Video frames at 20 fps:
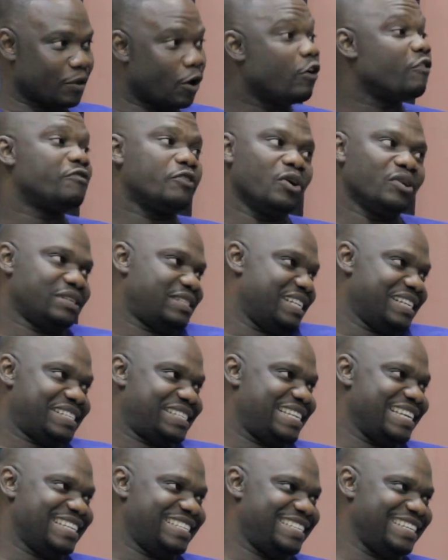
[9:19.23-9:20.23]
Of course, the
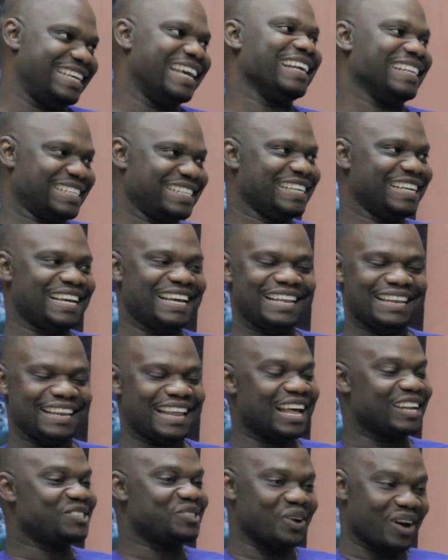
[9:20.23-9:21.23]
stage, yes.
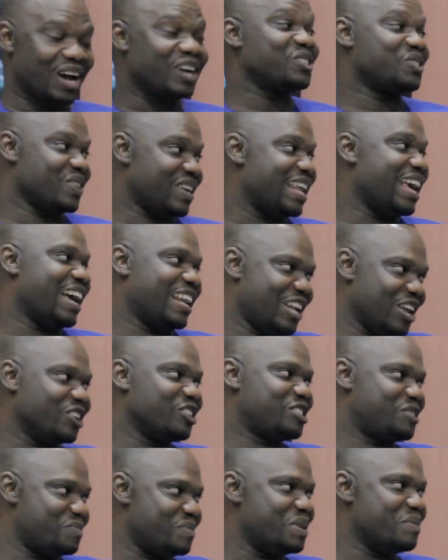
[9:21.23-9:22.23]
That's what actually
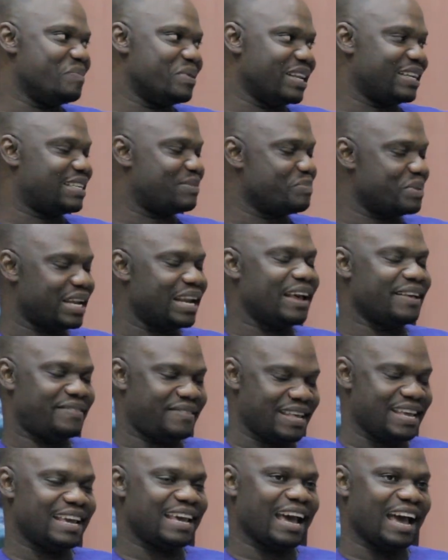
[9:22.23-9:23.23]
announced me, but I
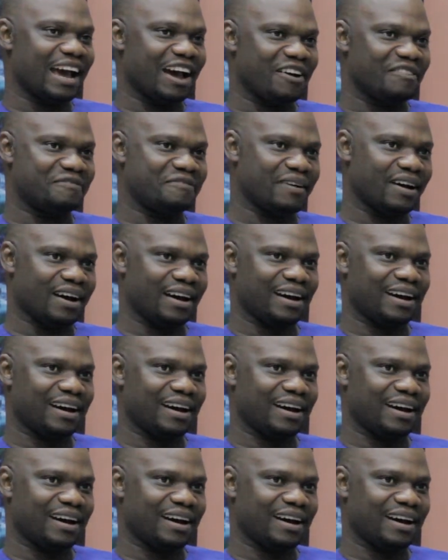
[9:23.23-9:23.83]
think I have